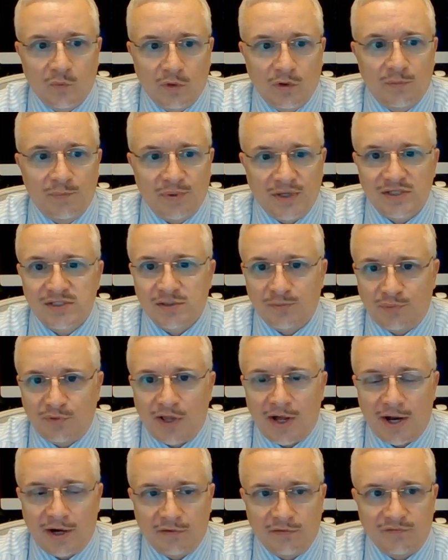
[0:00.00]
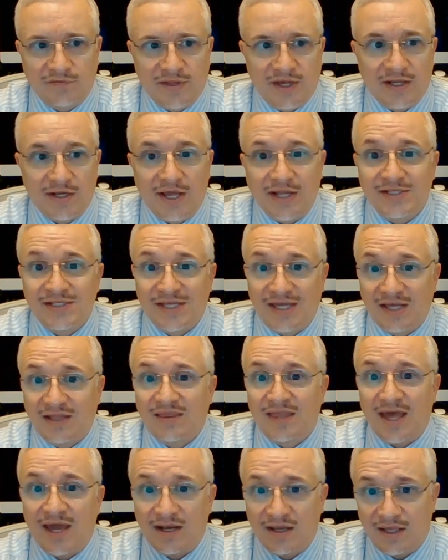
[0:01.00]
a big supplier of that. And to get
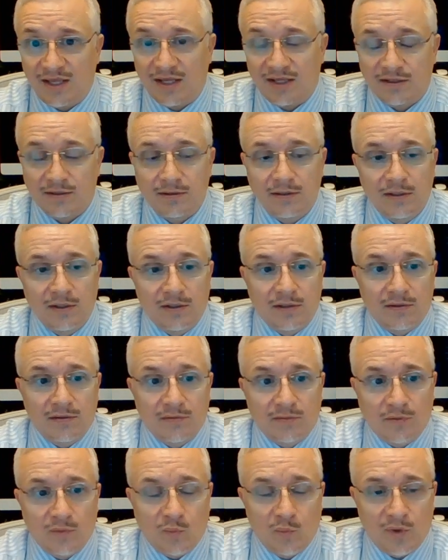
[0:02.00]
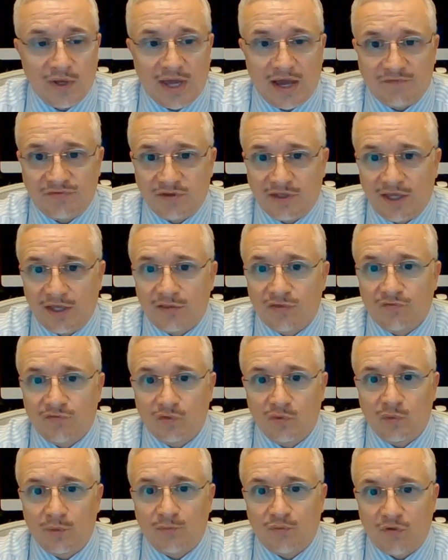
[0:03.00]
that in, we have to get
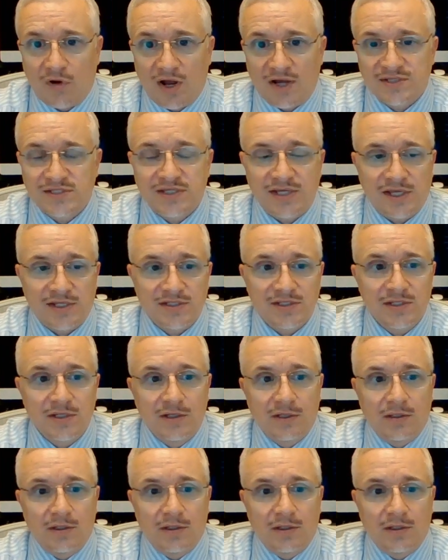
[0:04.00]
through a process